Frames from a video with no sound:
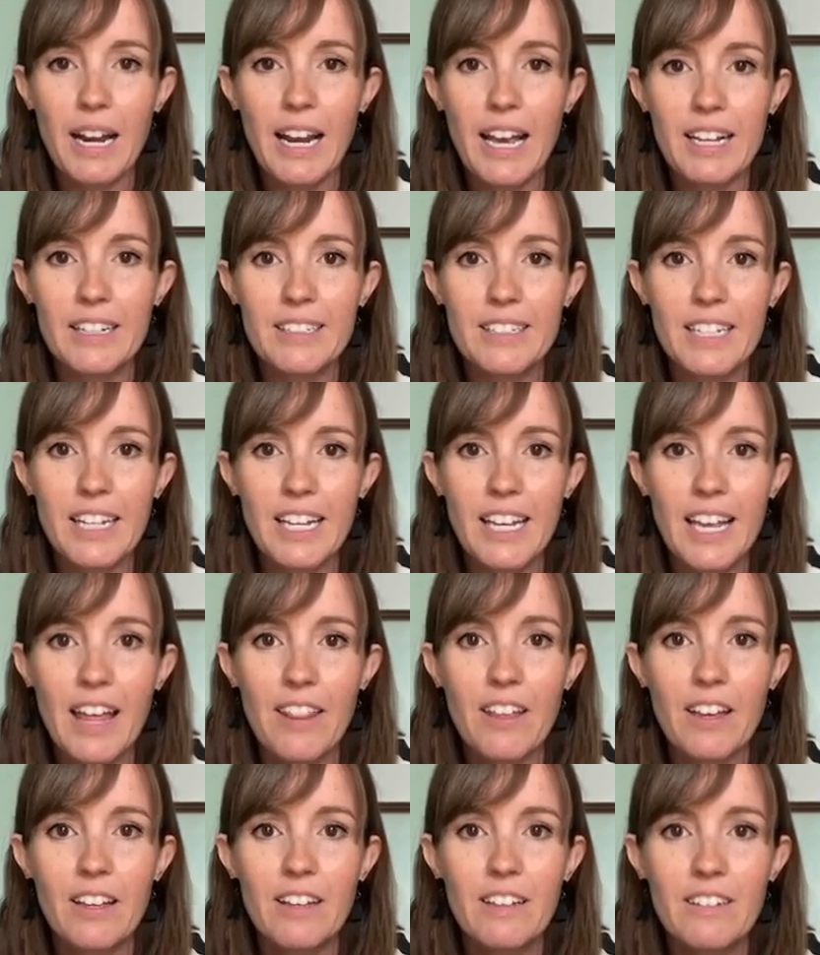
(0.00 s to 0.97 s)
legs
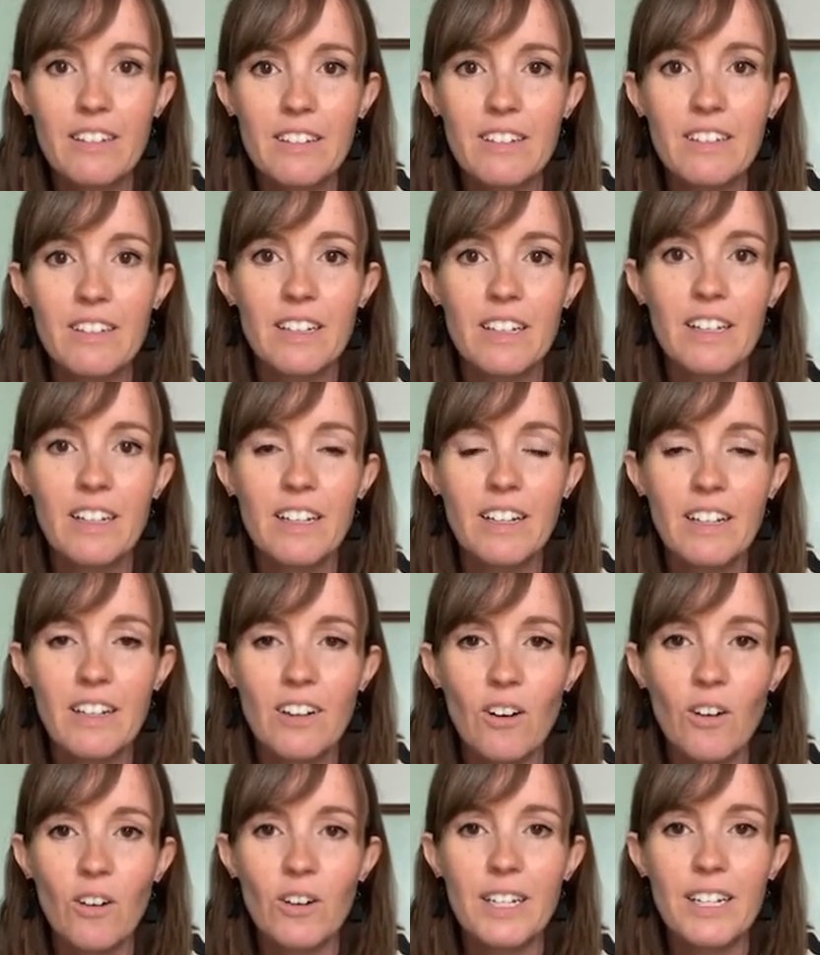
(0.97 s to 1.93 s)
together
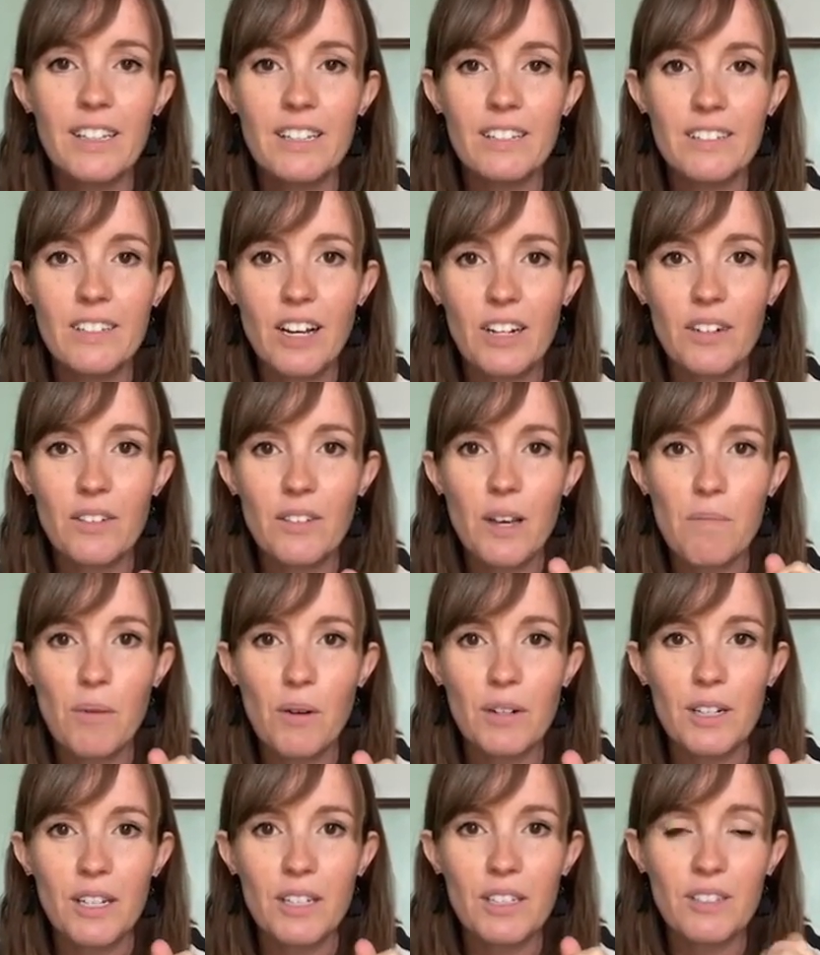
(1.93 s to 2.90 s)
on either side of their body.